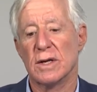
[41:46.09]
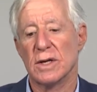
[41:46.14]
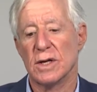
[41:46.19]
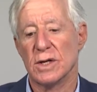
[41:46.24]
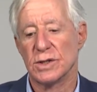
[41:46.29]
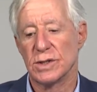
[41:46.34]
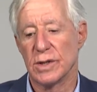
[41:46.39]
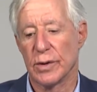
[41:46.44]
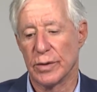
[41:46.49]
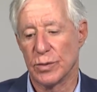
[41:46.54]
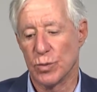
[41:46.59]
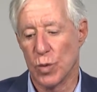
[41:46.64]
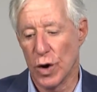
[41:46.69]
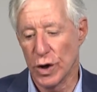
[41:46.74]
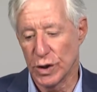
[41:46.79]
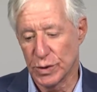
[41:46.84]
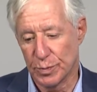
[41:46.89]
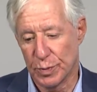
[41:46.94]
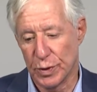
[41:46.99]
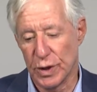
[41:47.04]
So it
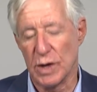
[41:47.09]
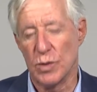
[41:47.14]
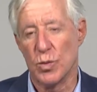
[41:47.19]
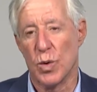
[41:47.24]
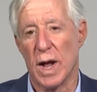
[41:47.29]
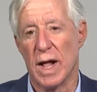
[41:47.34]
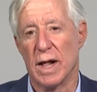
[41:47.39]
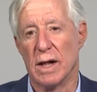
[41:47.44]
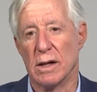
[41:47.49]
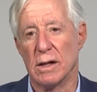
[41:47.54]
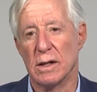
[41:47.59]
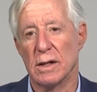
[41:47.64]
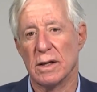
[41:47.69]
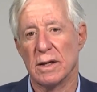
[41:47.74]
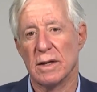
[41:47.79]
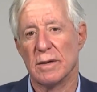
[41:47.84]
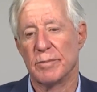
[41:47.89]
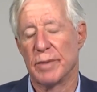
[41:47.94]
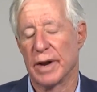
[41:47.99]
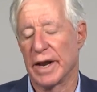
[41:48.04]
works pretty well.
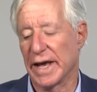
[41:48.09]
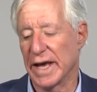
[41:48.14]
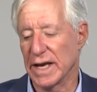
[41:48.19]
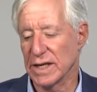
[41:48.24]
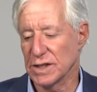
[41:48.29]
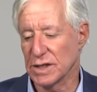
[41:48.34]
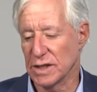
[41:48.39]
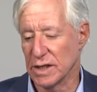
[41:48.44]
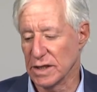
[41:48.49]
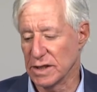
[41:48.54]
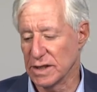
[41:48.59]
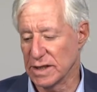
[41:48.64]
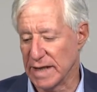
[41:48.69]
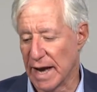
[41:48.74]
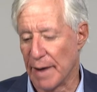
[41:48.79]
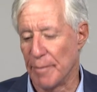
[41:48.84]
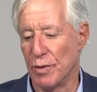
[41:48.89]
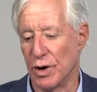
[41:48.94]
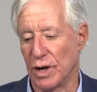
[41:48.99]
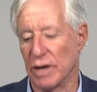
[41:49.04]
But I guess the
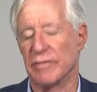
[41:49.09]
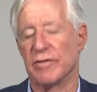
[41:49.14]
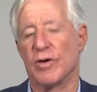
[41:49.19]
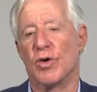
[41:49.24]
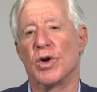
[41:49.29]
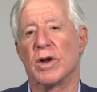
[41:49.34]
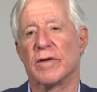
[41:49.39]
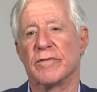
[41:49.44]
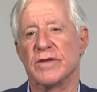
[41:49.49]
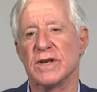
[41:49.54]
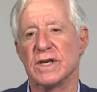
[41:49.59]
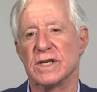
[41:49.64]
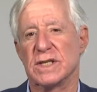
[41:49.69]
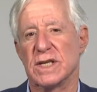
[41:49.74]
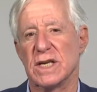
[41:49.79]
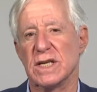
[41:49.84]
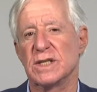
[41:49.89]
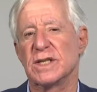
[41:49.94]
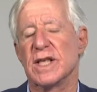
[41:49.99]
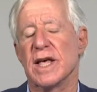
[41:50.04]
summary of all of this
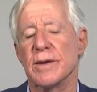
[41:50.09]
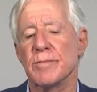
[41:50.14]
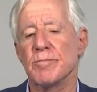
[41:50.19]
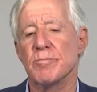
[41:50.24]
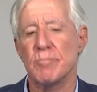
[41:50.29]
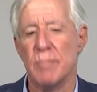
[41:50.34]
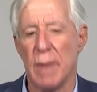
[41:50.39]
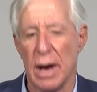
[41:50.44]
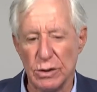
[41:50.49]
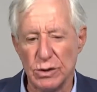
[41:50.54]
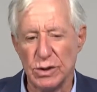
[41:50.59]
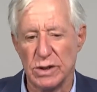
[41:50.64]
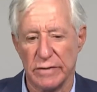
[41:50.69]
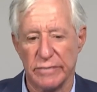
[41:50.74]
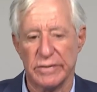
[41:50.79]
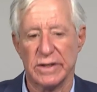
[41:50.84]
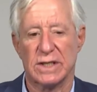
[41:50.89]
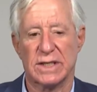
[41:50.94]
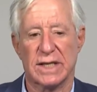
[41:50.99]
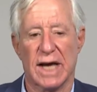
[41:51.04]
is that most of
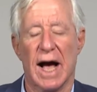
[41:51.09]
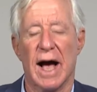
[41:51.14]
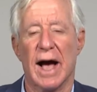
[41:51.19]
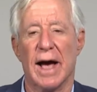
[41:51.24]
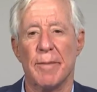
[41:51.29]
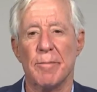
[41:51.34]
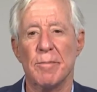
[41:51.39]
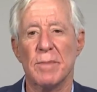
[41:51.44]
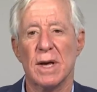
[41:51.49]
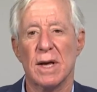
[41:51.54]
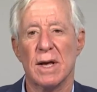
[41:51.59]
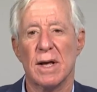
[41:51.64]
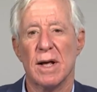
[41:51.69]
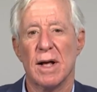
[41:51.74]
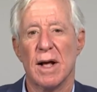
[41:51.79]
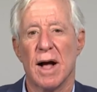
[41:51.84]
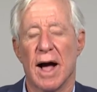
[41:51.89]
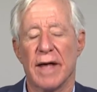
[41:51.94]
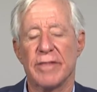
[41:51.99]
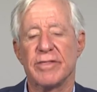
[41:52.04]
the time
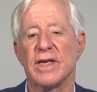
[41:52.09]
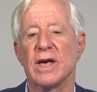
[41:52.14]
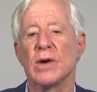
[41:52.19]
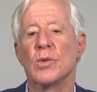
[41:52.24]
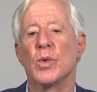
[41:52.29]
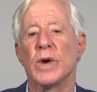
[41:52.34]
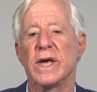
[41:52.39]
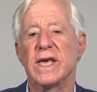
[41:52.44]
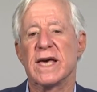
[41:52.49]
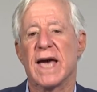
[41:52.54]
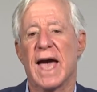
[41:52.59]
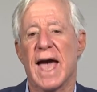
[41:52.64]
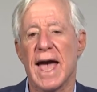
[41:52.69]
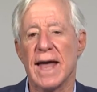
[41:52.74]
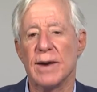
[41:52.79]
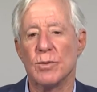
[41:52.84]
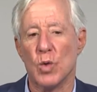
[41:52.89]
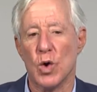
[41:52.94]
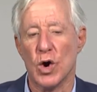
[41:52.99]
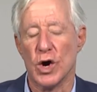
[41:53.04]
I think we
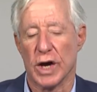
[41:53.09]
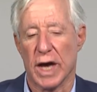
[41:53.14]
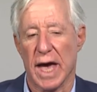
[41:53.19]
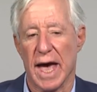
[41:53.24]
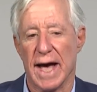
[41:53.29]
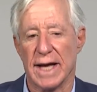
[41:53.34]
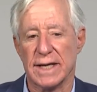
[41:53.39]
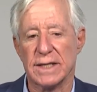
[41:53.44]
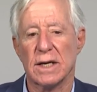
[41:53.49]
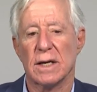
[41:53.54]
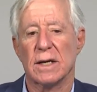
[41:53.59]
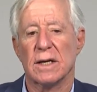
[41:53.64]
can work out